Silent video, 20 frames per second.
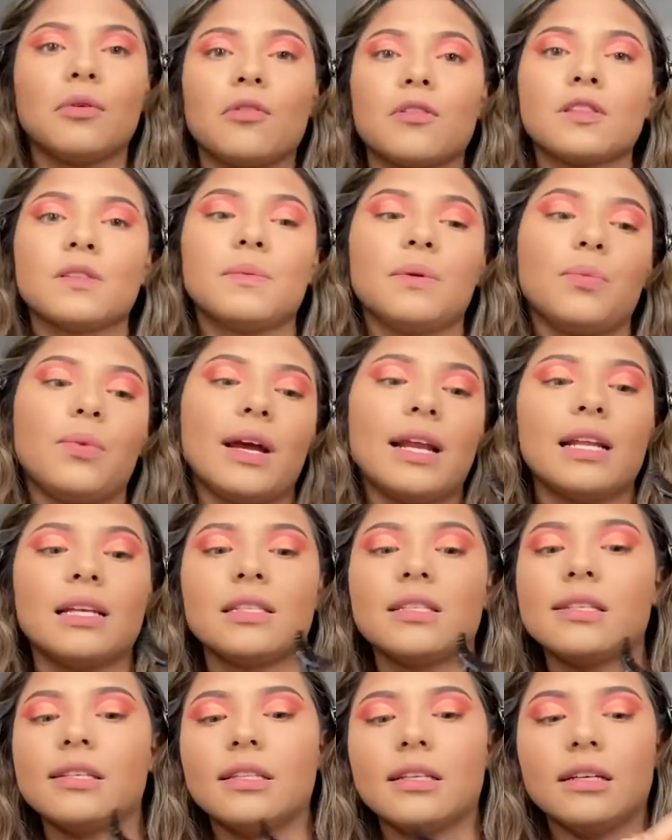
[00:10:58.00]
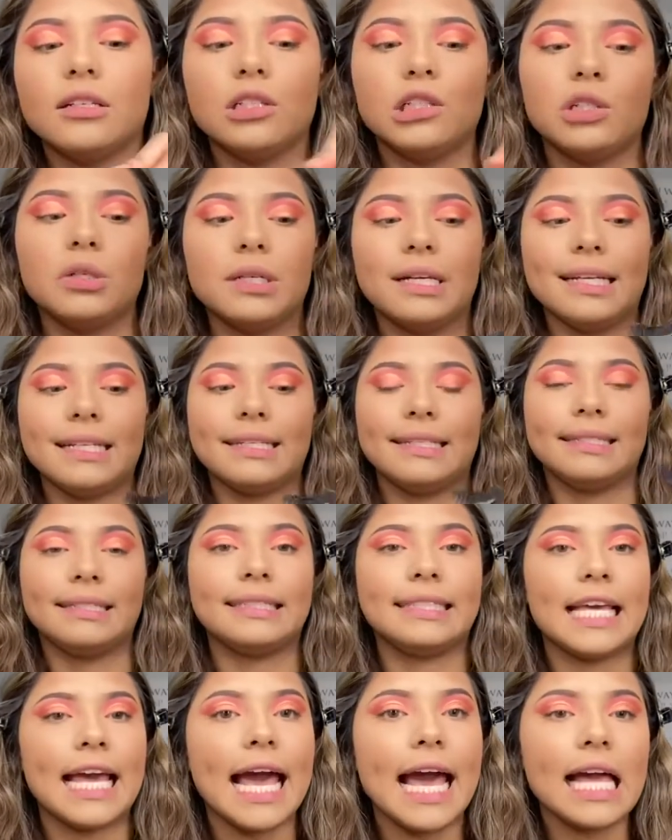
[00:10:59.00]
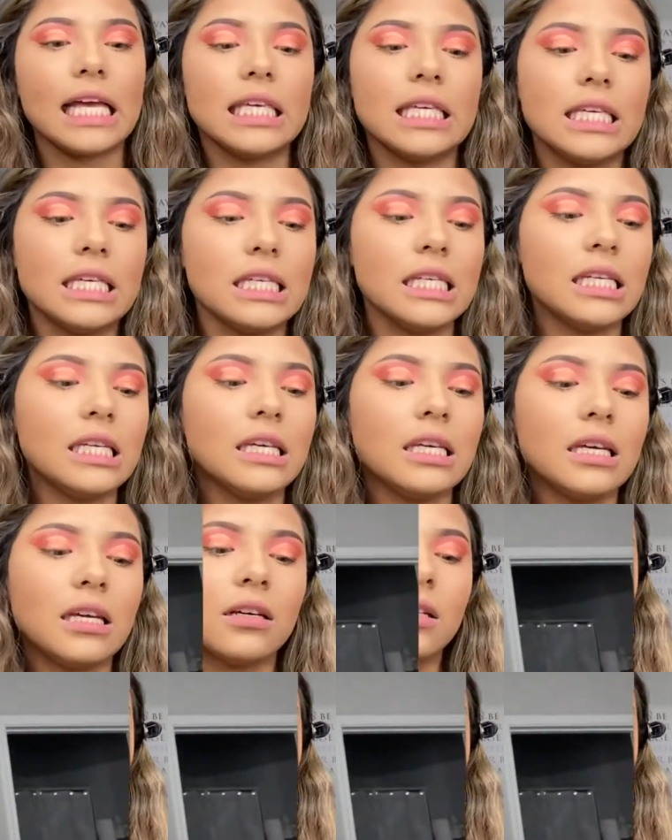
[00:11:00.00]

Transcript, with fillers: going to be waiting till the glue gets tacky. Now that